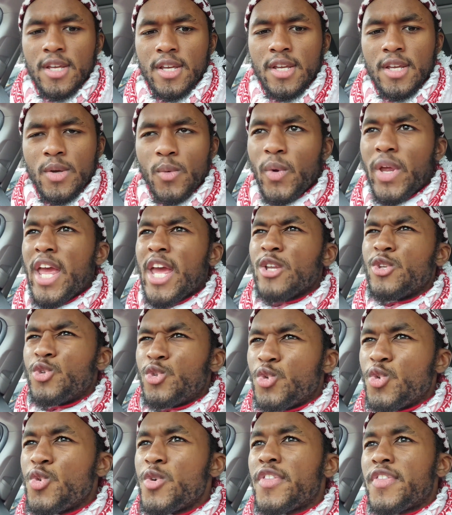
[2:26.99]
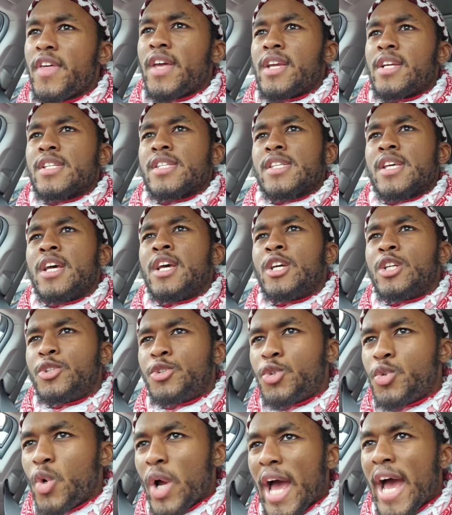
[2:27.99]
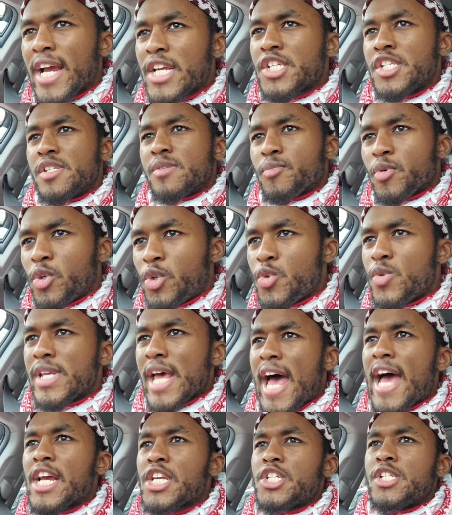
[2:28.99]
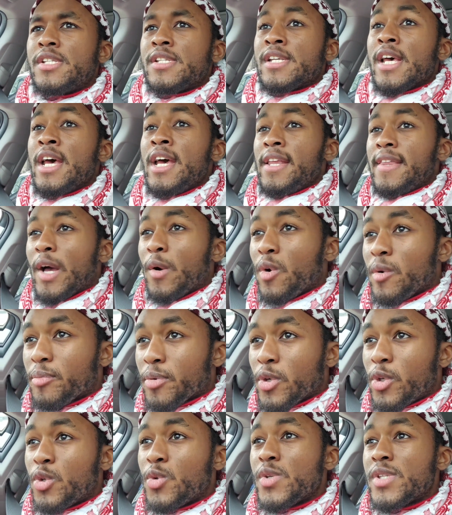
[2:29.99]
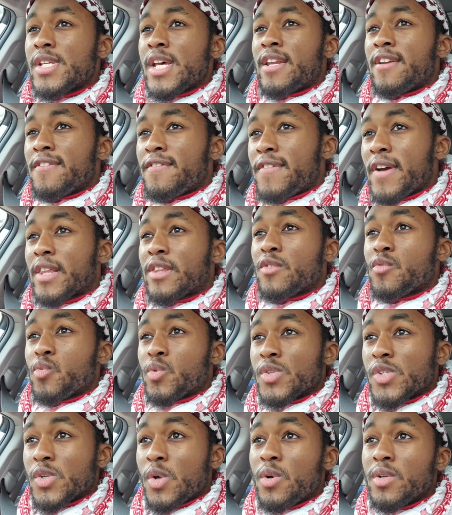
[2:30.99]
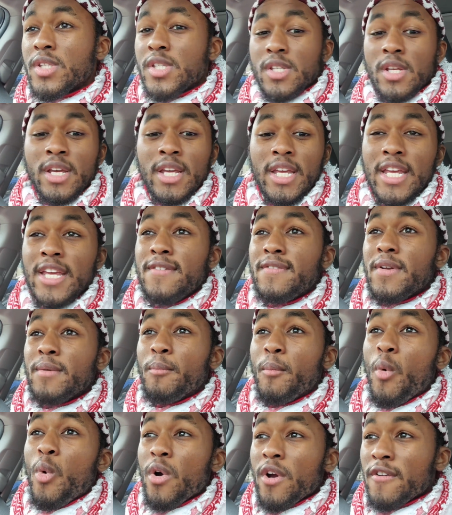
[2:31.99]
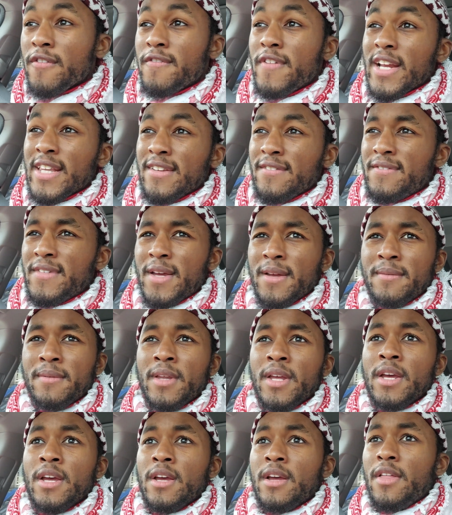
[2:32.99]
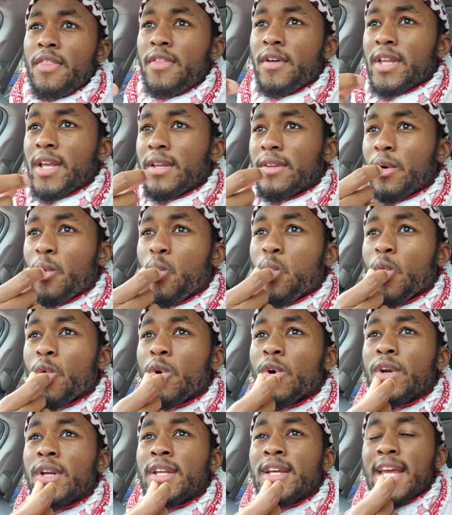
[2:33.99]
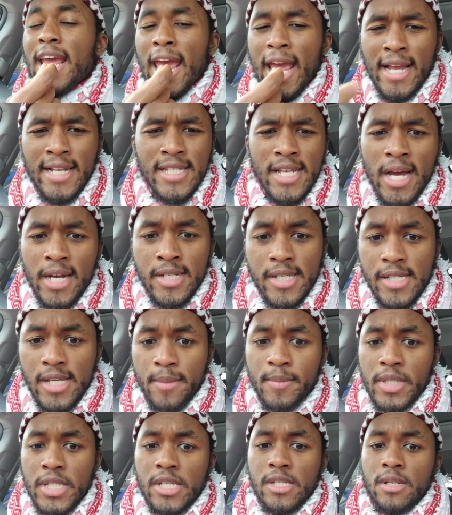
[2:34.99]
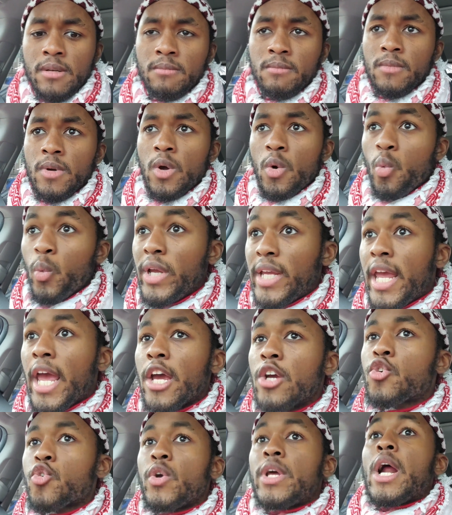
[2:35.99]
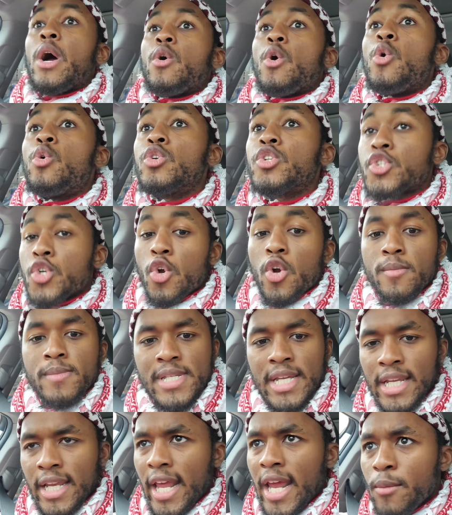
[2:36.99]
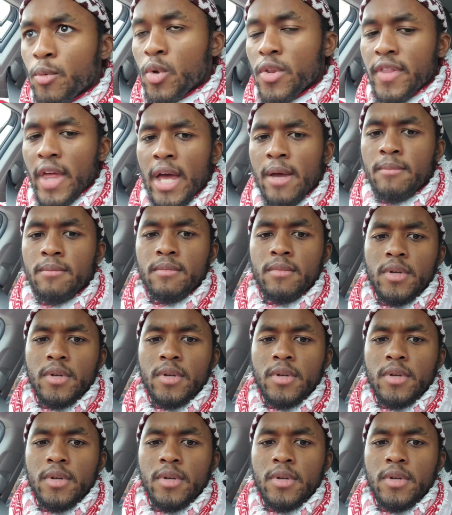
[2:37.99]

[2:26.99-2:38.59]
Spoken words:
We can't do things, do actions, produce actions that will produce an effective results, even more effective than the word anti-Semitism. We can't create our own terms and label them.